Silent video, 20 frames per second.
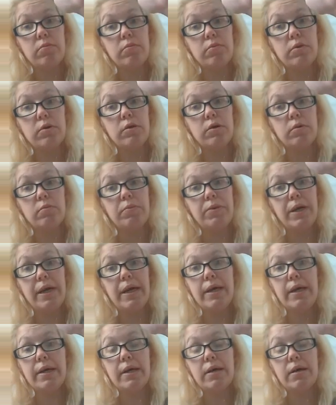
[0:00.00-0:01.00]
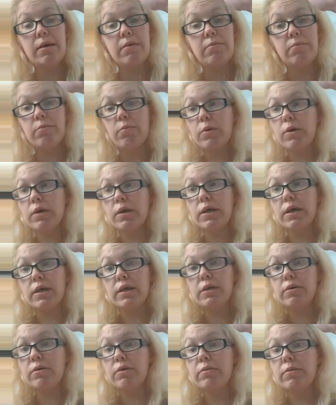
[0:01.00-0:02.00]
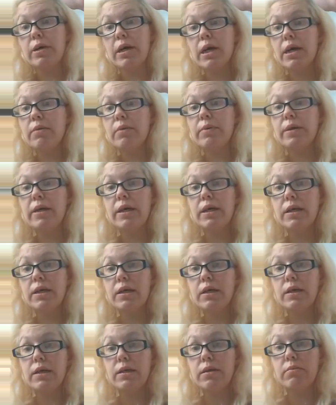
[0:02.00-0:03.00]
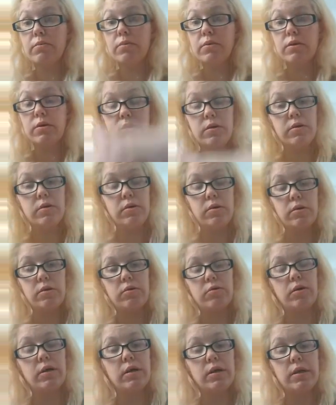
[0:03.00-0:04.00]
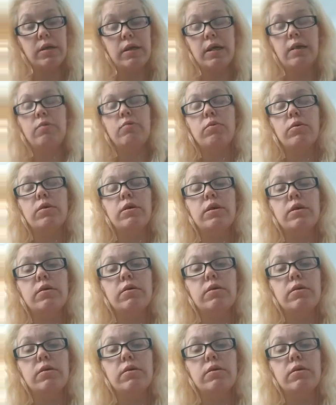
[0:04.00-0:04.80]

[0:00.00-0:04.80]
to the peak. I'm really extremely happy, and then straight downward.